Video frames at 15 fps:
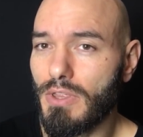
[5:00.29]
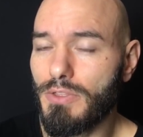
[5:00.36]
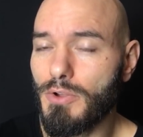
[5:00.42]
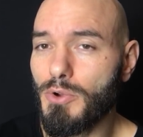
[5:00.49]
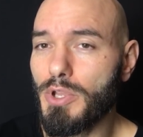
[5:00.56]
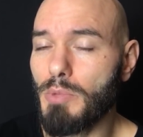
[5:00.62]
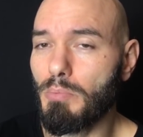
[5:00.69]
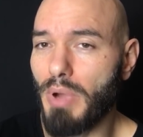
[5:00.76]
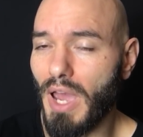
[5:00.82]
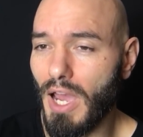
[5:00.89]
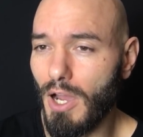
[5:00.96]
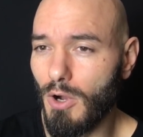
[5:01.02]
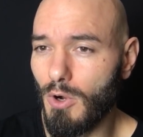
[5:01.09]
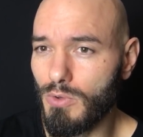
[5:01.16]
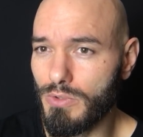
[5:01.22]
30
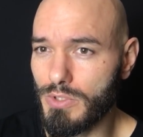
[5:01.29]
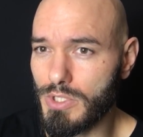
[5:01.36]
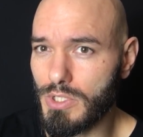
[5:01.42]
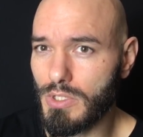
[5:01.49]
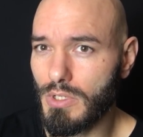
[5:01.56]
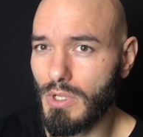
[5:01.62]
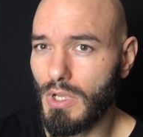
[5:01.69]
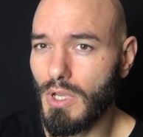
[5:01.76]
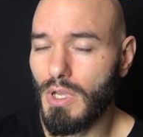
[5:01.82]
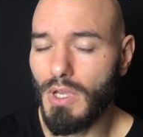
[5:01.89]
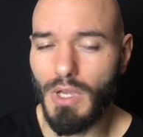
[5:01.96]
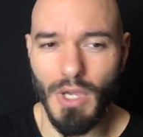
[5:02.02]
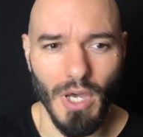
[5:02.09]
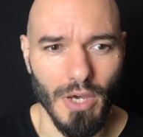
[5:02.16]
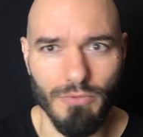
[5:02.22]
pounds
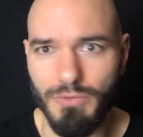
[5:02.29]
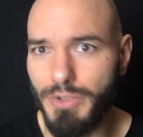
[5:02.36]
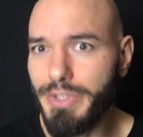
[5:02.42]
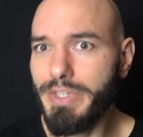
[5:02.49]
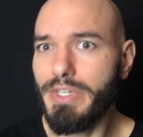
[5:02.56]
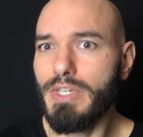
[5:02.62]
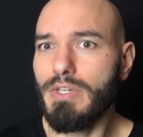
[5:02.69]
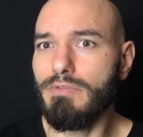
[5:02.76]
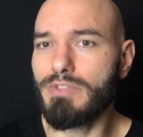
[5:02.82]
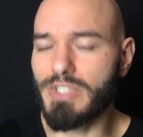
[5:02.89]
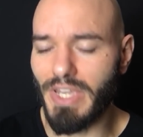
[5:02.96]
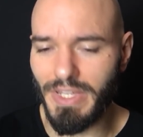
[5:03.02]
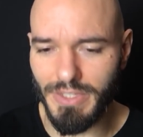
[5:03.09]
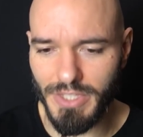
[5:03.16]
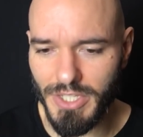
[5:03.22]
of leaves
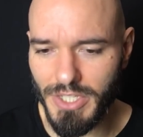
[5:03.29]
and